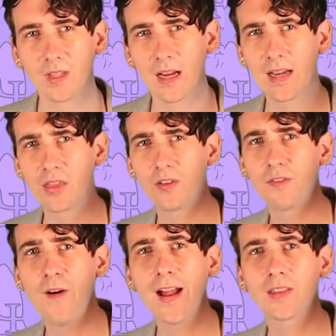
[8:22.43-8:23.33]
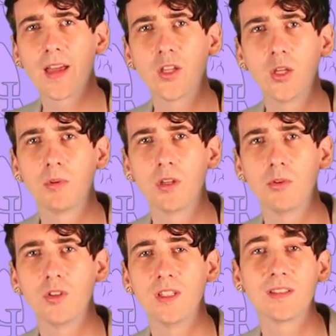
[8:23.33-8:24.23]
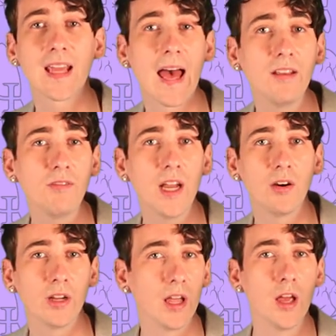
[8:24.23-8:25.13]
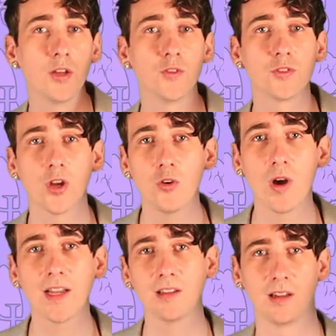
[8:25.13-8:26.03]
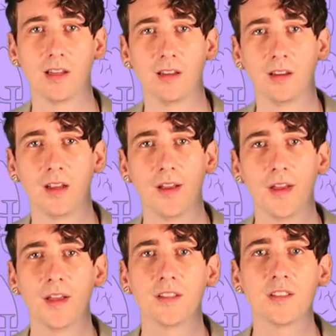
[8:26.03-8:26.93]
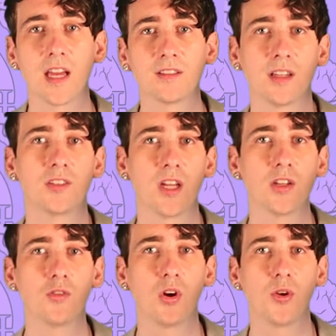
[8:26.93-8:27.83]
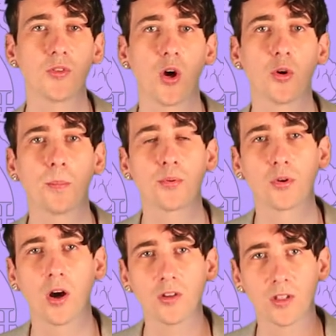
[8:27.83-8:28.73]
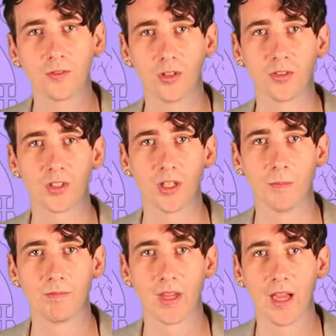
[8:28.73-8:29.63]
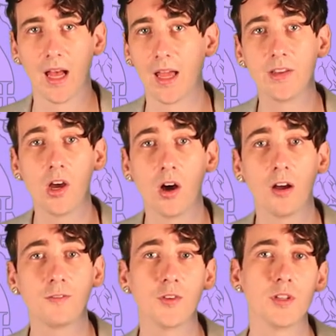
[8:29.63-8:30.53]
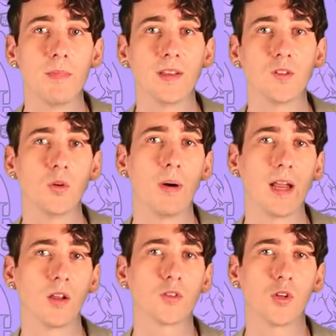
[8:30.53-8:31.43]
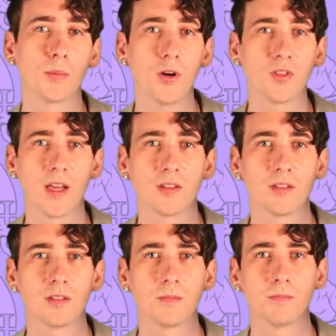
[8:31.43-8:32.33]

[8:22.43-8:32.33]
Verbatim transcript: Now, the fact that human communities can vary so radically suggests that gender roles are a product of culture and not a fundamental biological process.